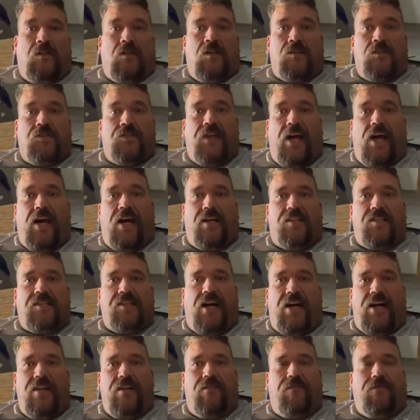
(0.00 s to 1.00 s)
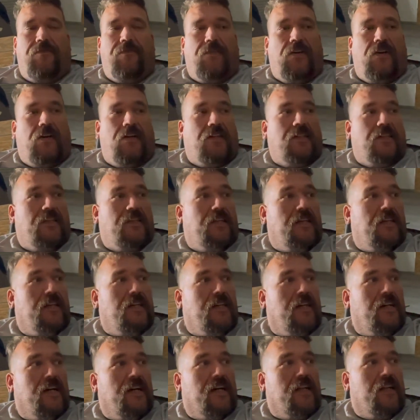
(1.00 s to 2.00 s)
So yeah, it's kind of,
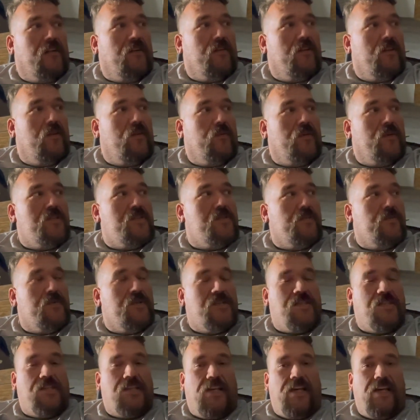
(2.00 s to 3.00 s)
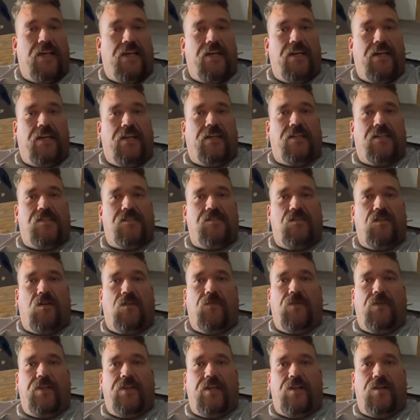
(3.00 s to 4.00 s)
I don't know what you would say. It's not
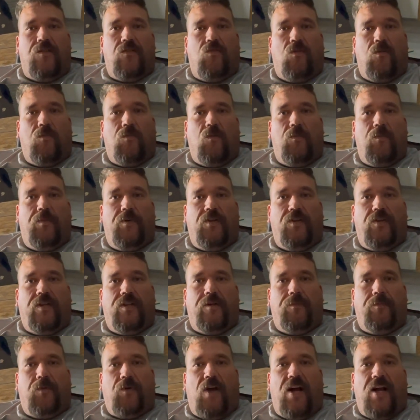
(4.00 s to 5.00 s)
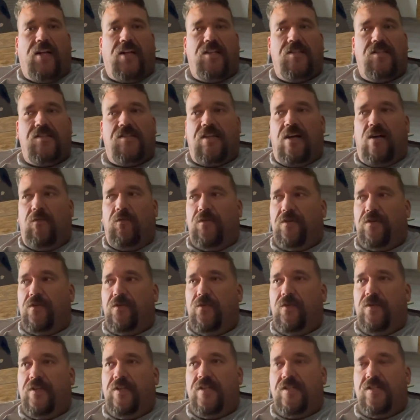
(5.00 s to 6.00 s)
really a normal building practice, how we're
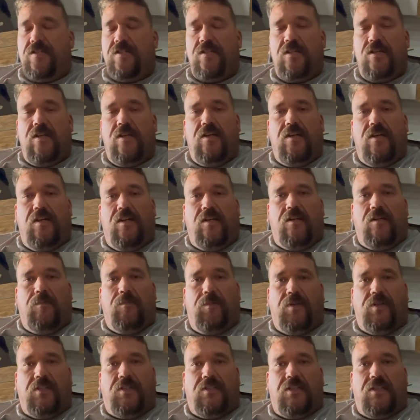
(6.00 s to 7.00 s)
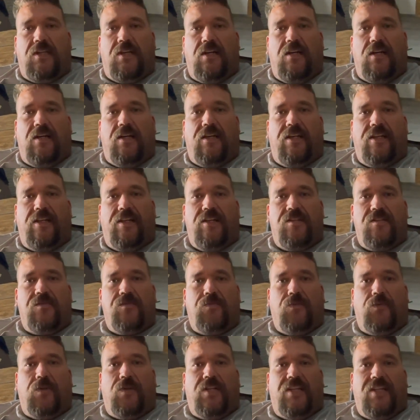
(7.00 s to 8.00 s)
doing this, but it is
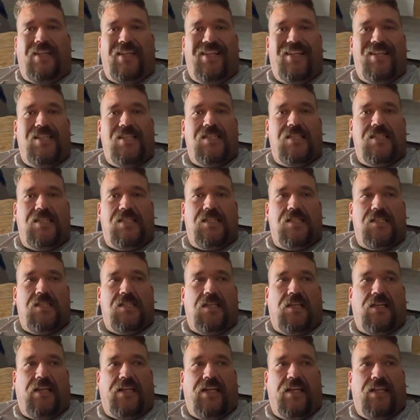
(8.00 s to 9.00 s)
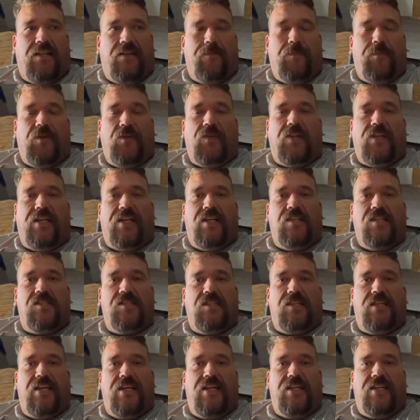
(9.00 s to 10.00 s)
what it is. It's getting the building
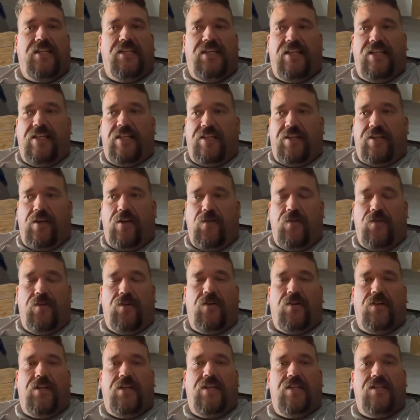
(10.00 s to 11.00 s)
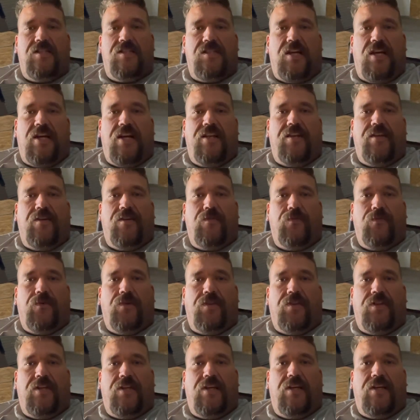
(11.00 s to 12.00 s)
insulated, getting it coated on the inside here
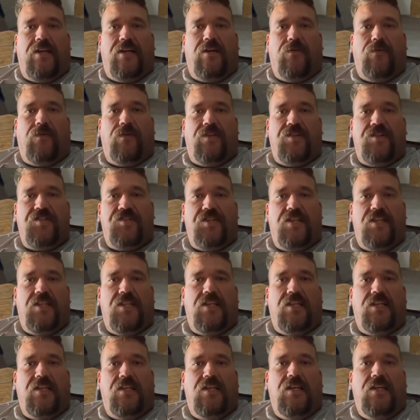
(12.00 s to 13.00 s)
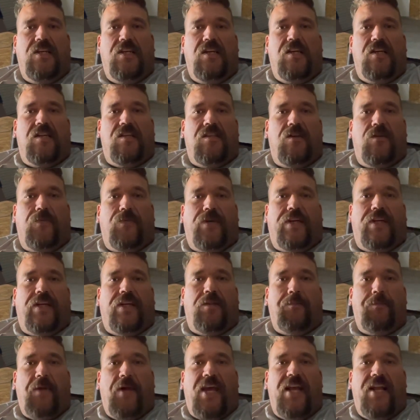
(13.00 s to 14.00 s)
with a sheathing that we can
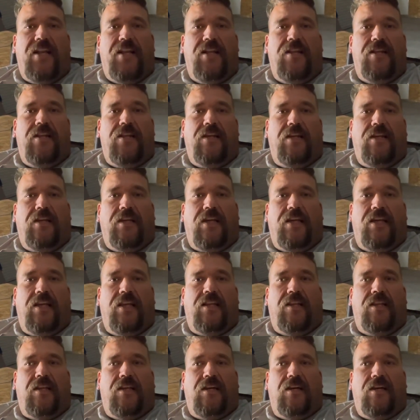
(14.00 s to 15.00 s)
get painted and